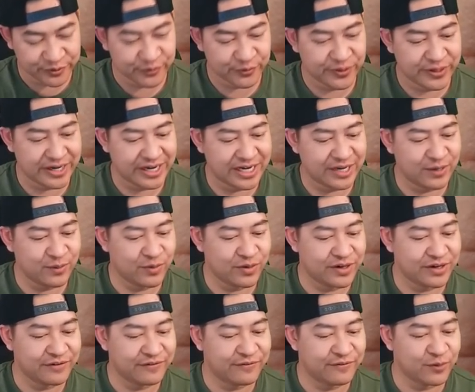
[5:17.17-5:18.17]

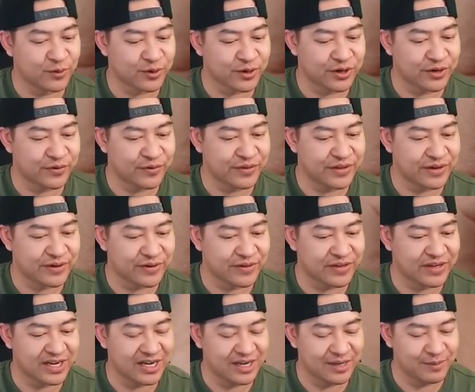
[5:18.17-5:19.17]
391 of 400 there on
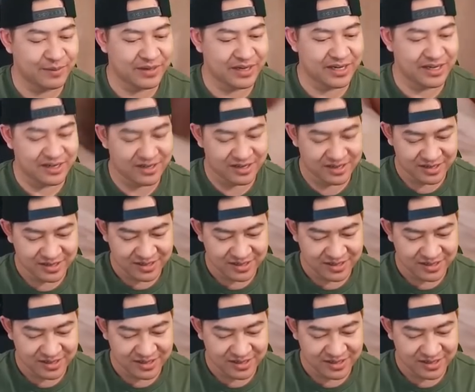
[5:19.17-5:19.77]
the Kenny Pickett.